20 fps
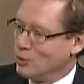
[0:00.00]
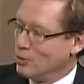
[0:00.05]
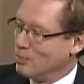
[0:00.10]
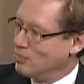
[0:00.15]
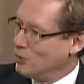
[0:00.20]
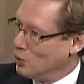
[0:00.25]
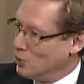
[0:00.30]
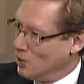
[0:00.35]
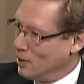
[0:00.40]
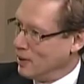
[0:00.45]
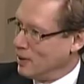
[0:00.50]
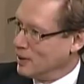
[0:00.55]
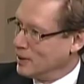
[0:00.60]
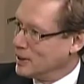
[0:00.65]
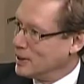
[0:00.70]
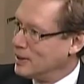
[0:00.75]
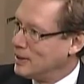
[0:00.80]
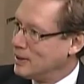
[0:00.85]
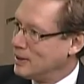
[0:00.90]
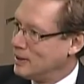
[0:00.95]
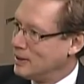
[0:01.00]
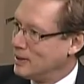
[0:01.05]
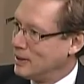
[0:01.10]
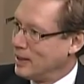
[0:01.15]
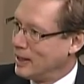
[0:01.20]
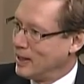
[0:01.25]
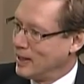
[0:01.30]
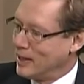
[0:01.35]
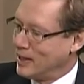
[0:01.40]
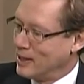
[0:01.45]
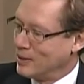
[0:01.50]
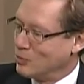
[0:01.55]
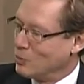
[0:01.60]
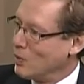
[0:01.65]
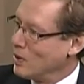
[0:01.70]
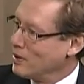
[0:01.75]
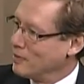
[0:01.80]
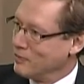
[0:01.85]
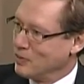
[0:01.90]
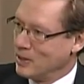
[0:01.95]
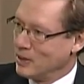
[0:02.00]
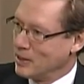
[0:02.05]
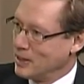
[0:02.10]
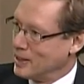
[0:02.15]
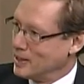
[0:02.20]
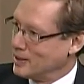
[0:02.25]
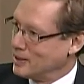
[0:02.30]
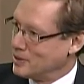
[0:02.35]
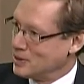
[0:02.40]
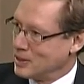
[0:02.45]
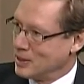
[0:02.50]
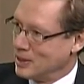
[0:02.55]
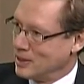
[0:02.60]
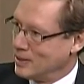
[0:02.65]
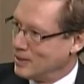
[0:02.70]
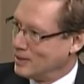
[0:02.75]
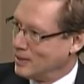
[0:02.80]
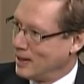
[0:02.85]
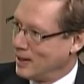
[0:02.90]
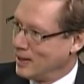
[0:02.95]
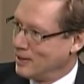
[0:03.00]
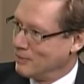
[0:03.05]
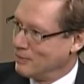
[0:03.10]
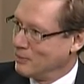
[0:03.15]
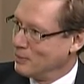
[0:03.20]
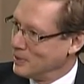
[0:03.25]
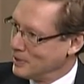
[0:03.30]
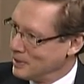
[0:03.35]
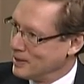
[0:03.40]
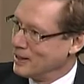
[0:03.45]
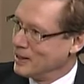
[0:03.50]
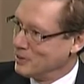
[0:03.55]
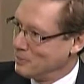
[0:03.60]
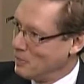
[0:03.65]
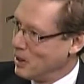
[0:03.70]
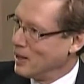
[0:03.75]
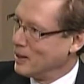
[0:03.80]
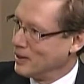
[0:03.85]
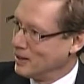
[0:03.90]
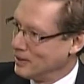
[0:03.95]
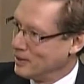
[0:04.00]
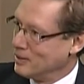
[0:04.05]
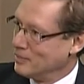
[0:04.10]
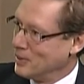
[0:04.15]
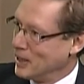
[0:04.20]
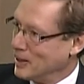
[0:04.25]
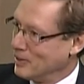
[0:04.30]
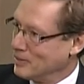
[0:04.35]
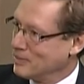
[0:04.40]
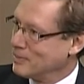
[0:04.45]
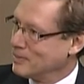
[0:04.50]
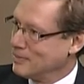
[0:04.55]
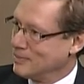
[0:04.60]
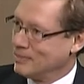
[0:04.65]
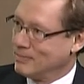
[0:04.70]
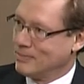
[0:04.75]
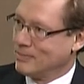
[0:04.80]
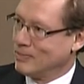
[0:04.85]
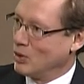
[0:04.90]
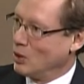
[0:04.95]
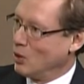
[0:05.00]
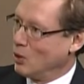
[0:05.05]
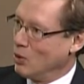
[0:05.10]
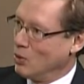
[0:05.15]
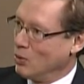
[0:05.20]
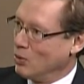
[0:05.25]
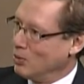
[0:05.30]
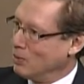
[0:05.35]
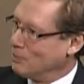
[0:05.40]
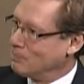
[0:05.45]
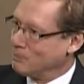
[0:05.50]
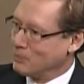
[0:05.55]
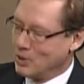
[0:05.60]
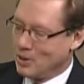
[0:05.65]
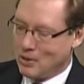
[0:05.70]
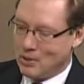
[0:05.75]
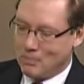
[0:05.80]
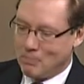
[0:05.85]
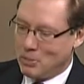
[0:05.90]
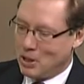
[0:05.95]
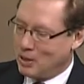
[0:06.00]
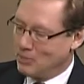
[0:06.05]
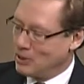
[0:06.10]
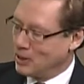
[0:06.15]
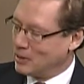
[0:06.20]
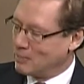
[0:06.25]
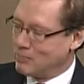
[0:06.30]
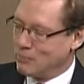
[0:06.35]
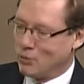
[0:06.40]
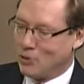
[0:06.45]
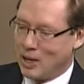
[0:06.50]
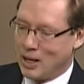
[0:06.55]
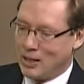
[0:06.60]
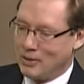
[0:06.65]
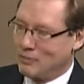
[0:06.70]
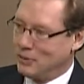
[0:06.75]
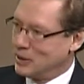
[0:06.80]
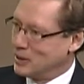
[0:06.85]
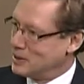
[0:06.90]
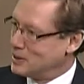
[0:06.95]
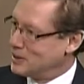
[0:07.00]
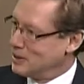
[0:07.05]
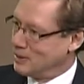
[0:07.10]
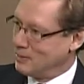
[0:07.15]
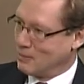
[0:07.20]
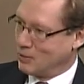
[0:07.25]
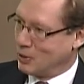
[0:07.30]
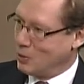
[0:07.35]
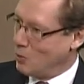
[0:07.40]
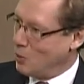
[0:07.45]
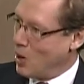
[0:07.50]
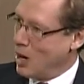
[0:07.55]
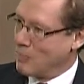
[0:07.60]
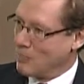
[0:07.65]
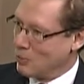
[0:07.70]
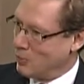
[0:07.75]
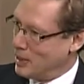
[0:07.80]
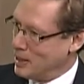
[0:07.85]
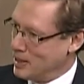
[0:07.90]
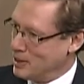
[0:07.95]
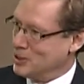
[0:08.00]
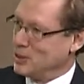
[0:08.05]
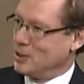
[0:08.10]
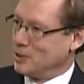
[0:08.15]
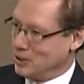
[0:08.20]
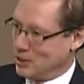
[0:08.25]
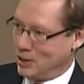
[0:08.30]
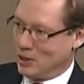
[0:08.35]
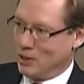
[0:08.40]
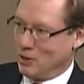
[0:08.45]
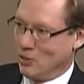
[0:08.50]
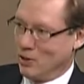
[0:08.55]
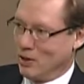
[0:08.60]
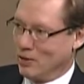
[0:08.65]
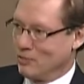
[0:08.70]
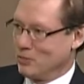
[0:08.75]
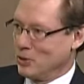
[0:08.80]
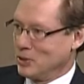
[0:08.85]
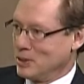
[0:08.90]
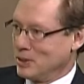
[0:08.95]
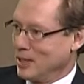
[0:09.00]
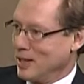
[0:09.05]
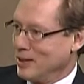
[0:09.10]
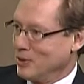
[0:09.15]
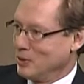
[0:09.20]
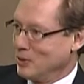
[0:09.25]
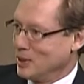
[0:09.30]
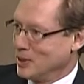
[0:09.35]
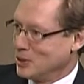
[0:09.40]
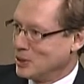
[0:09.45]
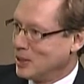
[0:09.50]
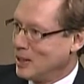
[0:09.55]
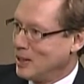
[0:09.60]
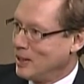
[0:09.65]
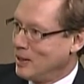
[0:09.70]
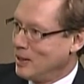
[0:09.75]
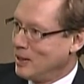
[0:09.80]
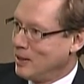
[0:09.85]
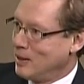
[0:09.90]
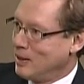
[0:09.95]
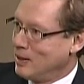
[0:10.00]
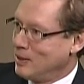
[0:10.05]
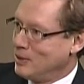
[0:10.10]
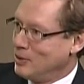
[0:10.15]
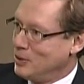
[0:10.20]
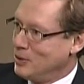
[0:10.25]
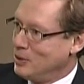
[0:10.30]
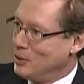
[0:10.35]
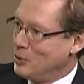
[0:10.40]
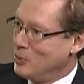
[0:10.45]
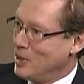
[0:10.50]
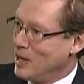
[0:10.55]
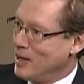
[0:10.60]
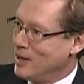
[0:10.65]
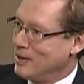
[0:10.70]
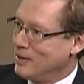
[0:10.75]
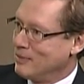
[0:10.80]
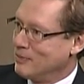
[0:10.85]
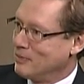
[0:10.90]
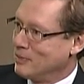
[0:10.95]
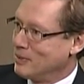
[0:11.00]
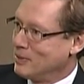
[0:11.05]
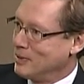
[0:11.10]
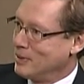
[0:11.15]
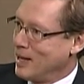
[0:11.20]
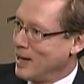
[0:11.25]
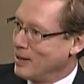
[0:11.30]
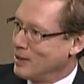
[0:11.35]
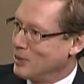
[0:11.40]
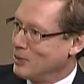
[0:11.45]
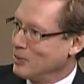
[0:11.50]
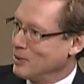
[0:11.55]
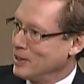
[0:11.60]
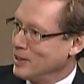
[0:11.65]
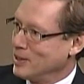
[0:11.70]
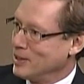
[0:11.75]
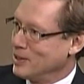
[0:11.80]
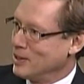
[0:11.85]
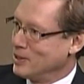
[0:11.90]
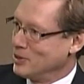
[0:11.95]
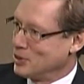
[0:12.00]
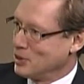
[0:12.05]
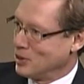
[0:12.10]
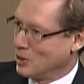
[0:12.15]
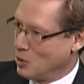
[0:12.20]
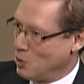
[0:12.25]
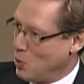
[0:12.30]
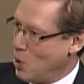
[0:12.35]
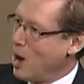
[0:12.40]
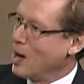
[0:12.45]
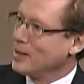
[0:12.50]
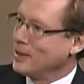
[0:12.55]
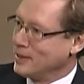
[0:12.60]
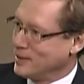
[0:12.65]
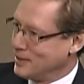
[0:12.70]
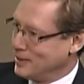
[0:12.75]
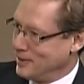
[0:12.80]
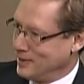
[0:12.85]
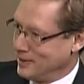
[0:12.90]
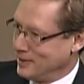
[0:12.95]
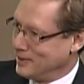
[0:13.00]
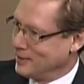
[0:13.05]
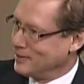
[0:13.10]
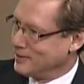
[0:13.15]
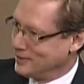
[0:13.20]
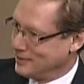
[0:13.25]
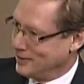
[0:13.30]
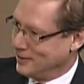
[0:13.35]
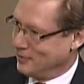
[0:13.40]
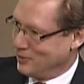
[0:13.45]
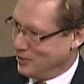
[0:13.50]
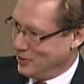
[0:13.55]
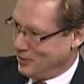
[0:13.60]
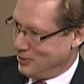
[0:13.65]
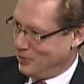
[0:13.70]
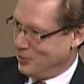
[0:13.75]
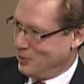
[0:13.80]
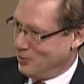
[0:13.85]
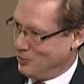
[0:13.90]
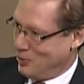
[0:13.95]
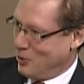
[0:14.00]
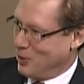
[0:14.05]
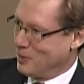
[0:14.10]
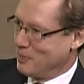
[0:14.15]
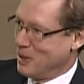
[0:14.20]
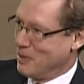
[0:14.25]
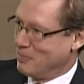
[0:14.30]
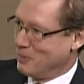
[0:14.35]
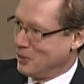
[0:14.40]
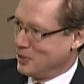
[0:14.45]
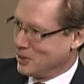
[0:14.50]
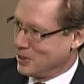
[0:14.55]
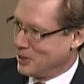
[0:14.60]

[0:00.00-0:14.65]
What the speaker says: board, and one of the things that I really admire about the whole public-private and cooperations that you all have put together is you have, not only is the quantity of your board members